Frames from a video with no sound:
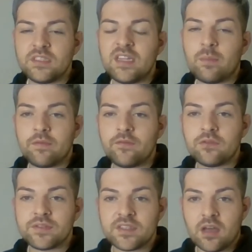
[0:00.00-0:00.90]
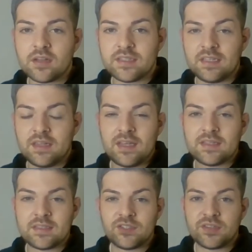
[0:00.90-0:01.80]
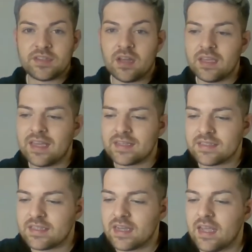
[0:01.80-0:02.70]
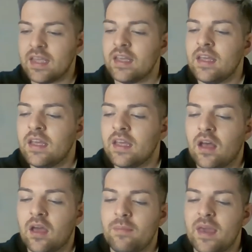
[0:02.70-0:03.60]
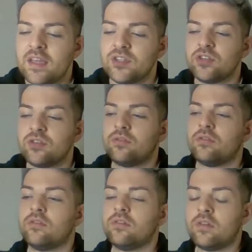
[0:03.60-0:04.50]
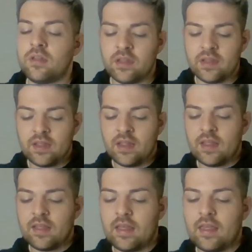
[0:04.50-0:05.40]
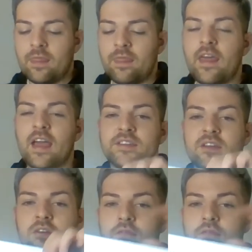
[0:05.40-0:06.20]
Now, before starting this, just like yesterday, I made sure that I